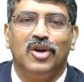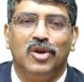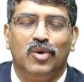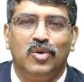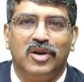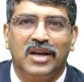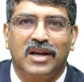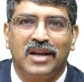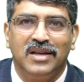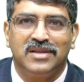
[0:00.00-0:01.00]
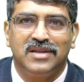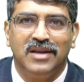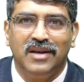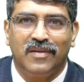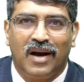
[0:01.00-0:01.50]
you decrease
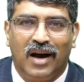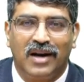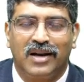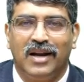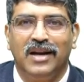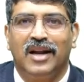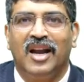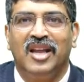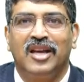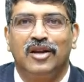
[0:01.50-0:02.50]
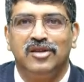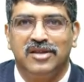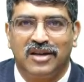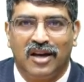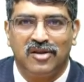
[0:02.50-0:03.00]
the heart rate and increase
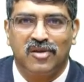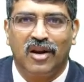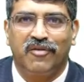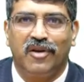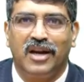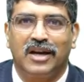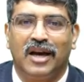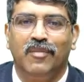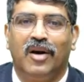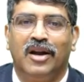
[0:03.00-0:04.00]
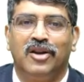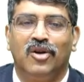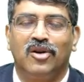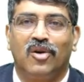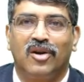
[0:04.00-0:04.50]
your diastolic filling time, and
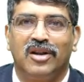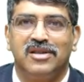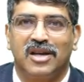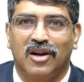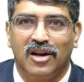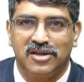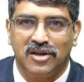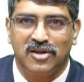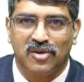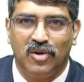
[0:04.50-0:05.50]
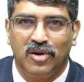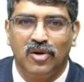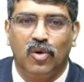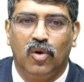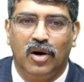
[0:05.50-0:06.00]
your coronary circulation is going
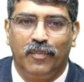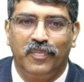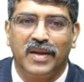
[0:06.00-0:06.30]
to go up.